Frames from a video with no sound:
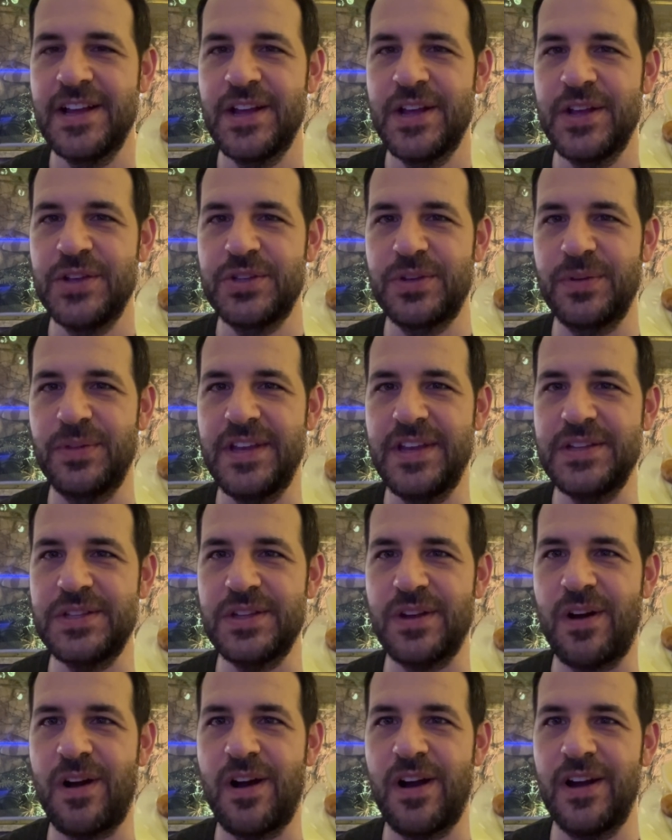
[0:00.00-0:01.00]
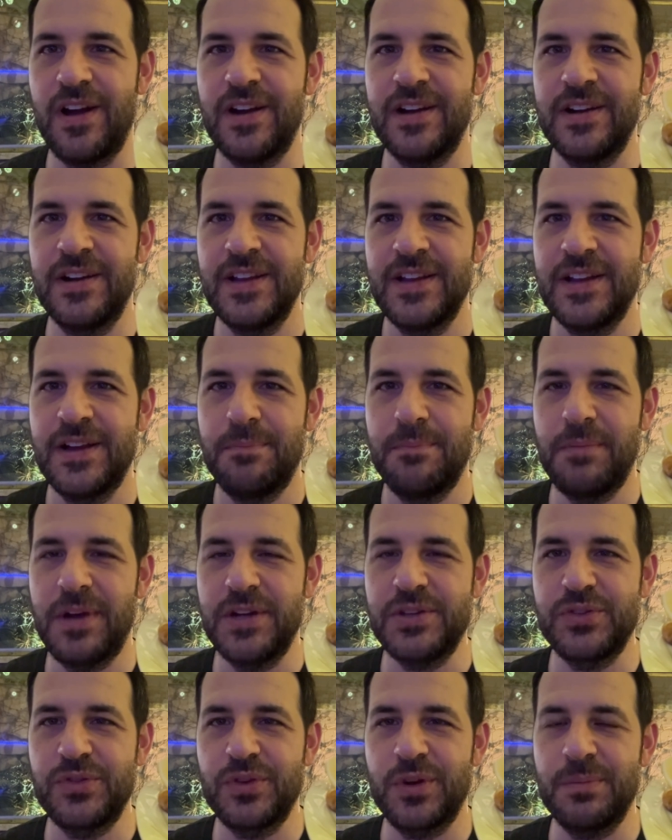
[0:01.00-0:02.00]
So these are
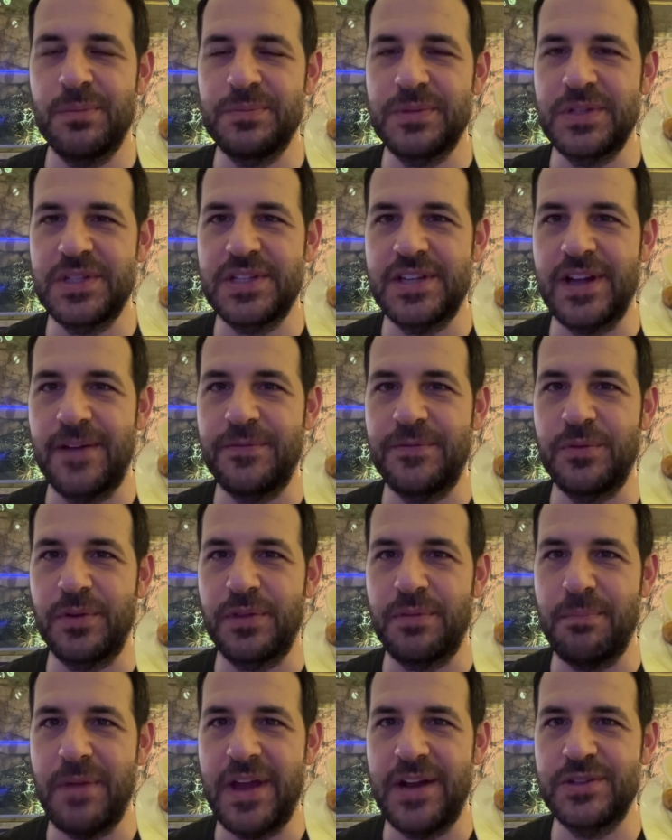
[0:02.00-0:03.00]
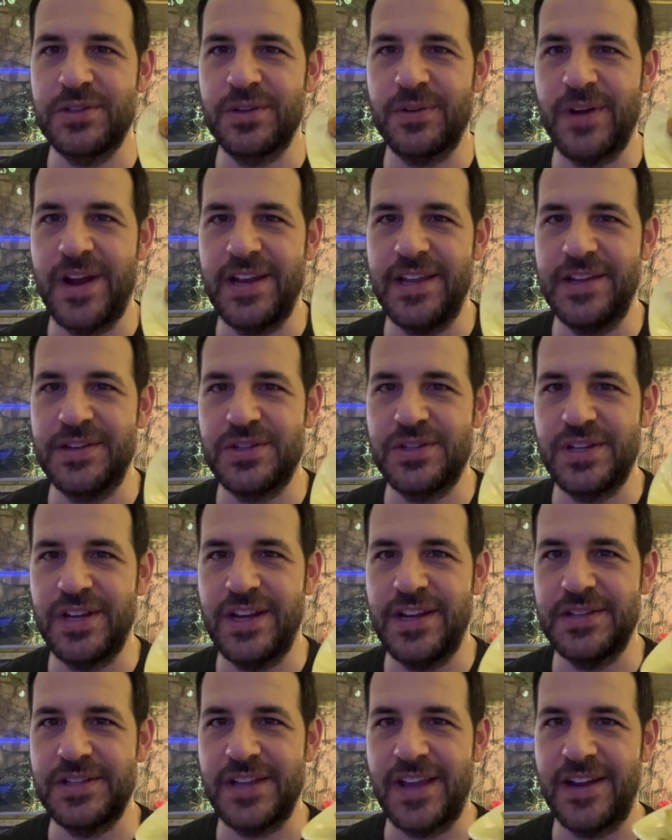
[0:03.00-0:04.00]
mushrooms stuffed with Mediterranean
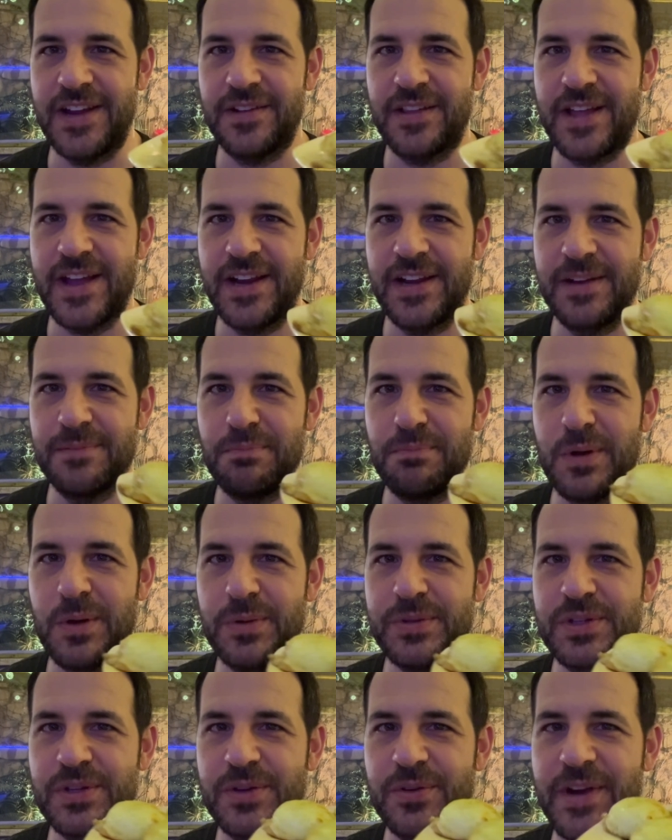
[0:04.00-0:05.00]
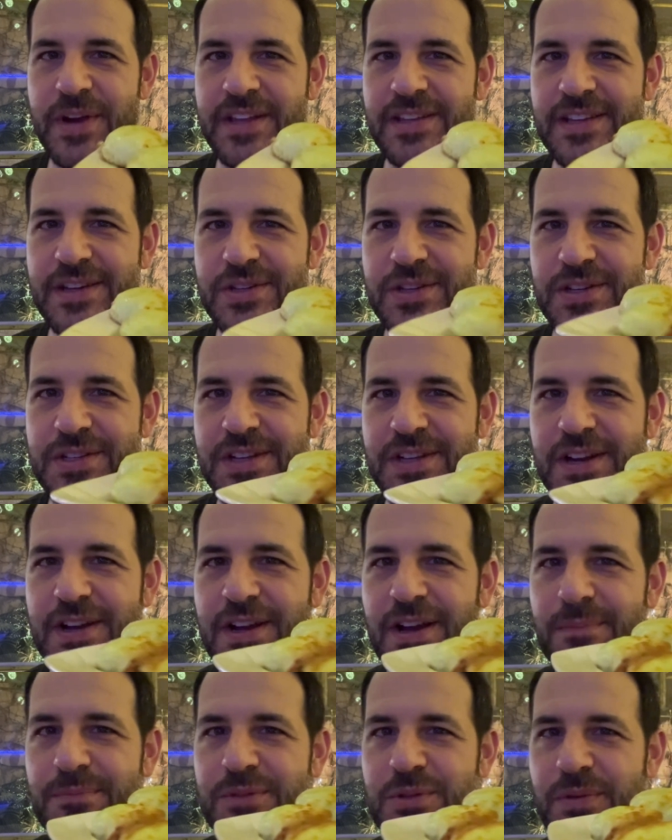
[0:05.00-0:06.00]
cheese, and like most Greek dishes, it
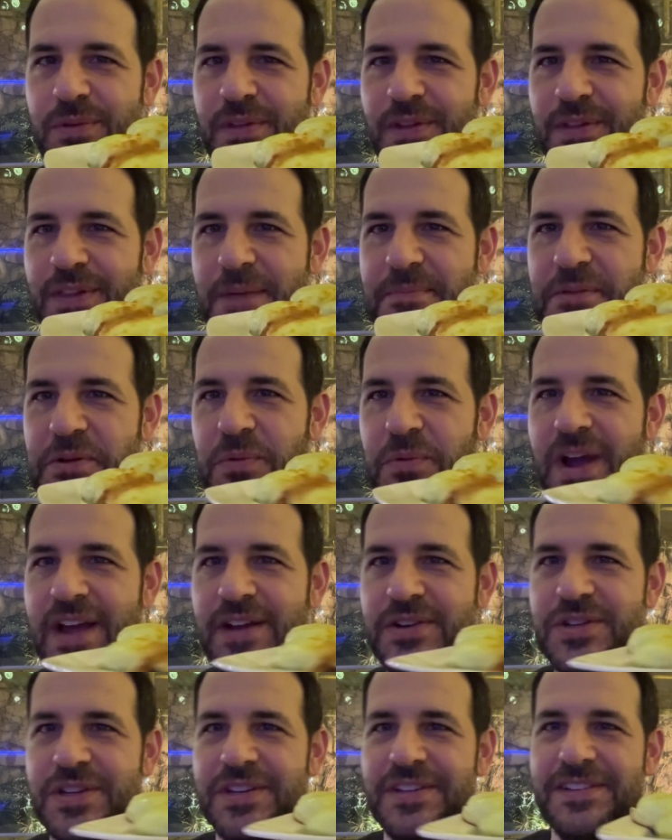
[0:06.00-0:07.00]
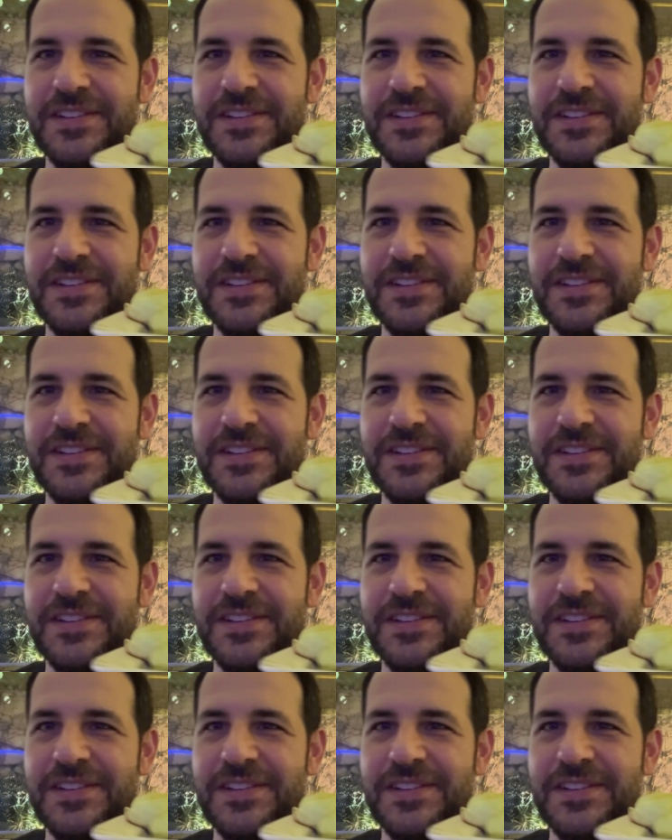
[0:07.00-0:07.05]
comes with a lemon wedge.